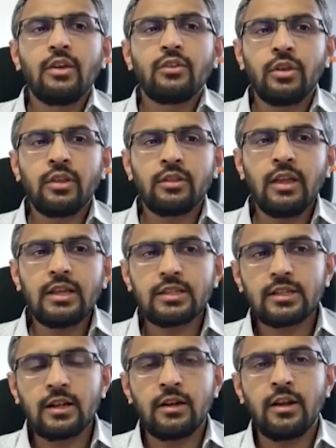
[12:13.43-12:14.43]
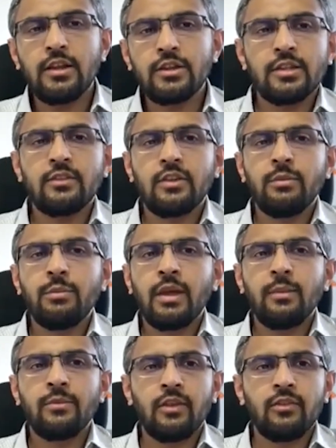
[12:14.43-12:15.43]
So in these conditions, it
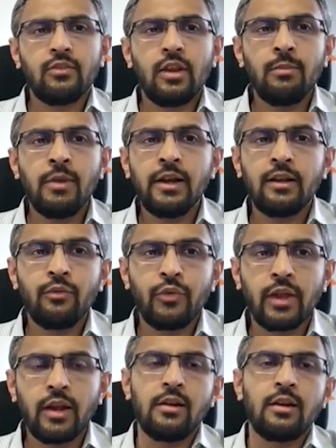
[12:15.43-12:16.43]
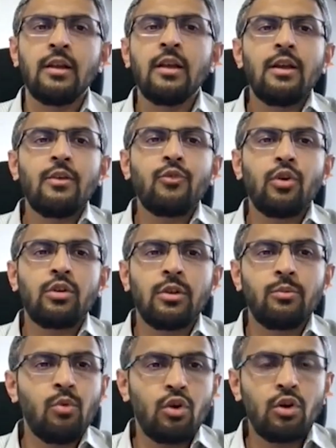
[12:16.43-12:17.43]
becomes extremely difficult for
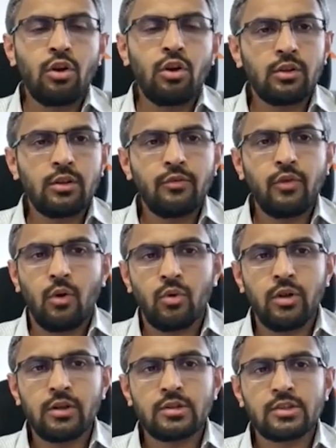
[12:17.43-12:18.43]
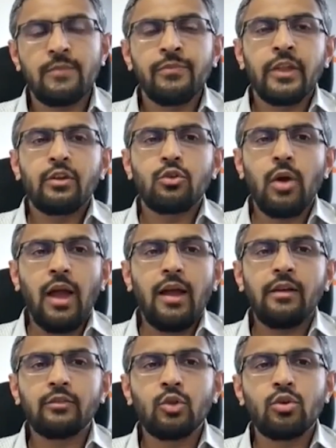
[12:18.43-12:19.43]
the board or the founders to
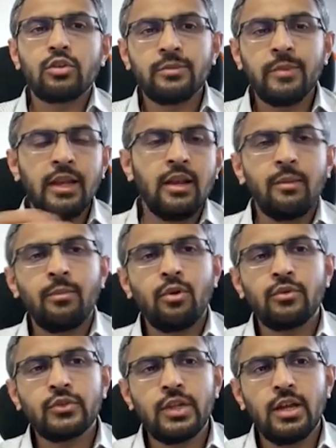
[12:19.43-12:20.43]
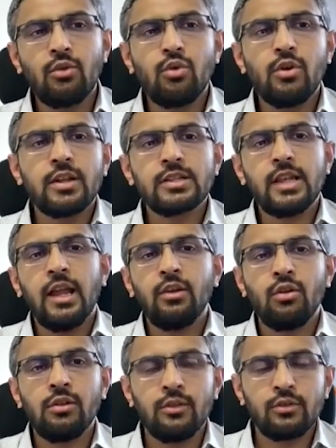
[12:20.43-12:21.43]
have those many number of shareholders sign
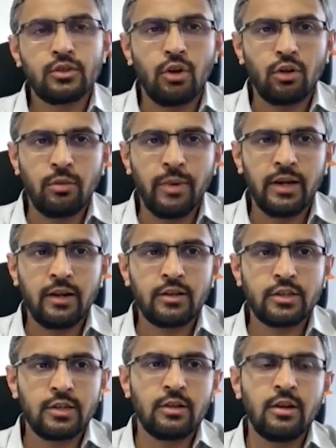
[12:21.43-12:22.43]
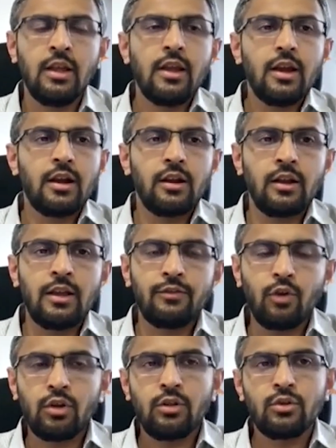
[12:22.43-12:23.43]
all those documentation and
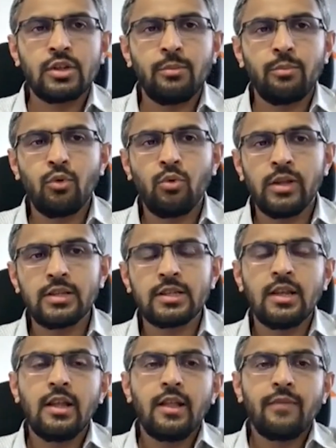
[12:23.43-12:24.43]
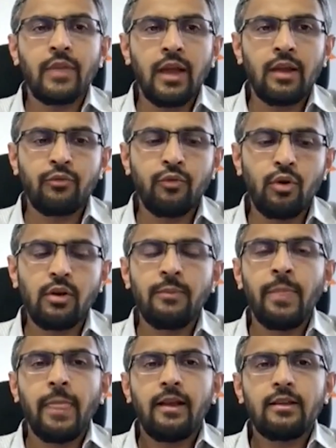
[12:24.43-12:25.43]
give all those approvals. Therefore,
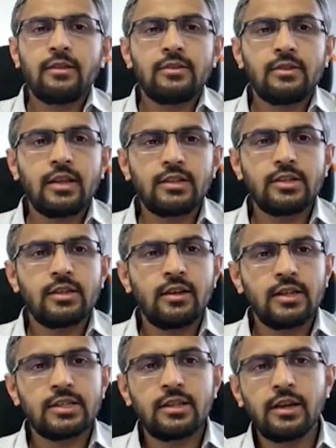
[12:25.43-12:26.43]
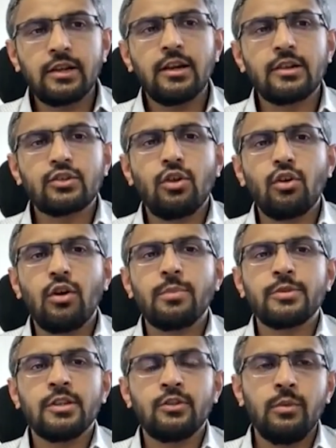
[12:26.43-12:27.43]
such restricted stock
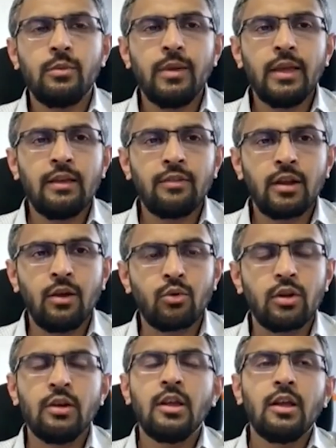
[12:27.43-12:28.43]
options will be given out.